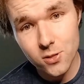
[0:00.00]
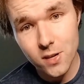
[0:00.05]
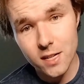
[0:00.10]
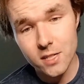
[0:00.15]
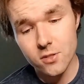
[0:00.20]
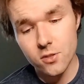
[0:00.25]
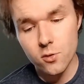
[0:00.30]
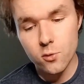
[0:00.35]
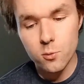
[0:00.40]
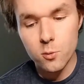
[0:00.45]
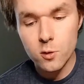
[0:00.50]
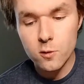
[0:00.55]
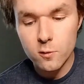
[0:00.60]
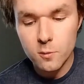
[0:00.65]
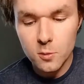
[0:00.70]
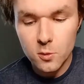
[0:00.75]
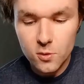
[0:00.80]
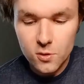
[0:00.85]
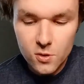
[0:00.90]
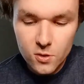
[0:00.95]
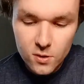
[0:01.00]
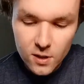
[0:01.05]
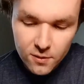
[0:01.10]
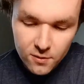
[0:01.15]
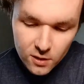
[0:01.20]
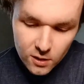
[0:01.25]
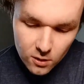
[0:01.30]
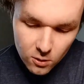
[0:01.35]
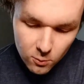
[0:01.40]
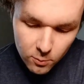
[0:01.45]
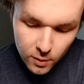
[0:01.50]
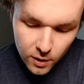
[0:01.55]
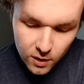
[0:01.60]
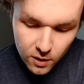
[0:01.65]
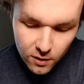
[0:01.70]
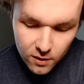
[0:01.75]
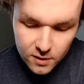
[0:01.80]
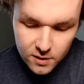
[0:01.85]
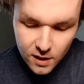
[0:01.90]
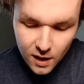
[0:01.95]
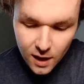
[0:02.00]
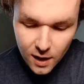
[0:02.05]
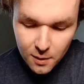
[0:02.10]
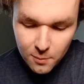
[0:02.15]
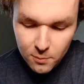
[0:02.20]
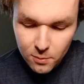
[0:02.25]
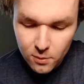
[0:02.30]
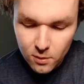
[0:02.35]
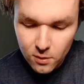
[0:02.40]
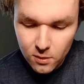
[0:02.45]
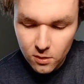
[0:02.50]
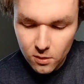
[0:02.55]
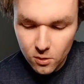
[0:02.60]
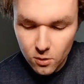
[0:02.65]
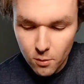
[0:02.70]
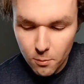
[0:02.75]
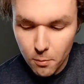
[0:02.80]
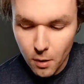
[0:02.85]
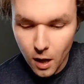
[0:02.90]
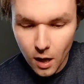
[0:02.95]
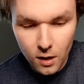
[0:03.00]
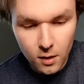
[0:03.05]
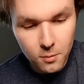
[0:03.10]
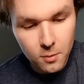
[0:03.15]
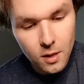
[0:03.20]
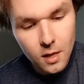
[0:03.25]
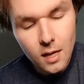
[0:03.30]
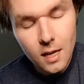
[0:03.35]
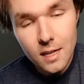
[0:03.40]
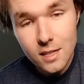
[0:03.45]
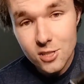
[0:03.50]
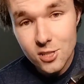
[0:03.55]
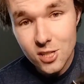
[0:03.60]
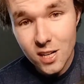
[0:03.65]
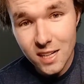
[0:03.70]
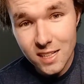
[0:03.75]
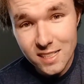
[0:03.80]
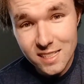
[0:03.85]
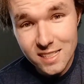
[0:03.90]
are actually removable, so you have a little button on the top or the bottom. It just kind of